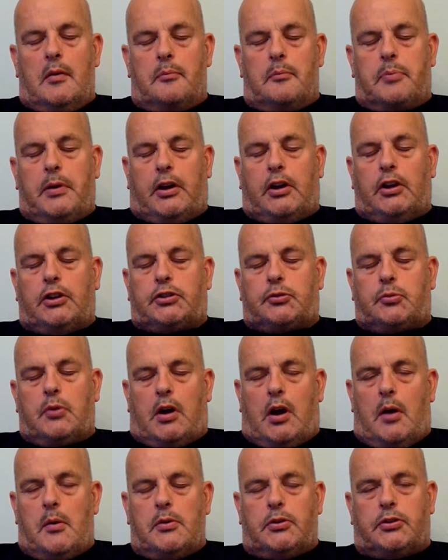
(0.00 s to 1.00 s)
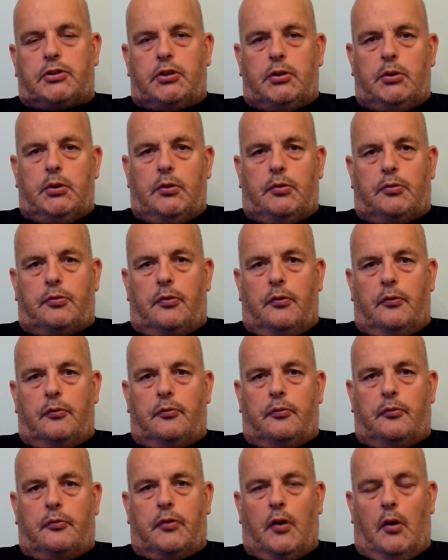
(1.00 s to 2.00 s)
because we're going to
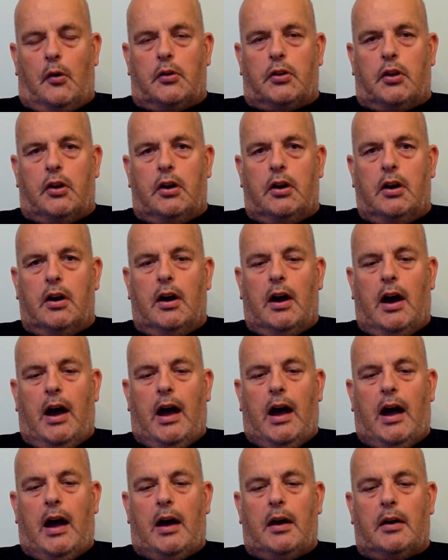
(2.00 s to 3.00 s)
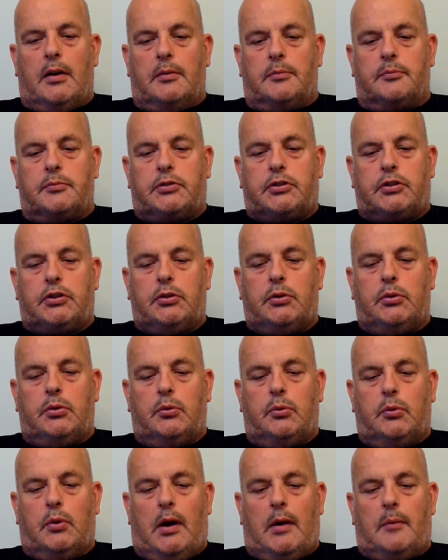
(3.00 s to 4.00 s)
Florida,
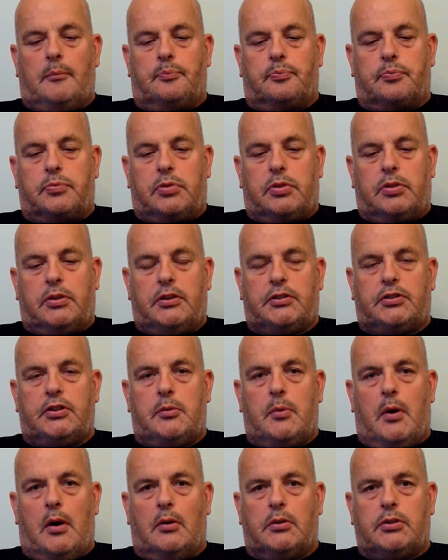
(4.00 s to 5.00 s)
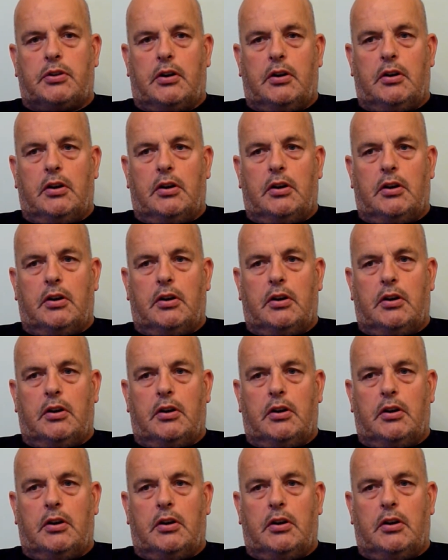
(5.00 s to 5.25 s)
to Disney World.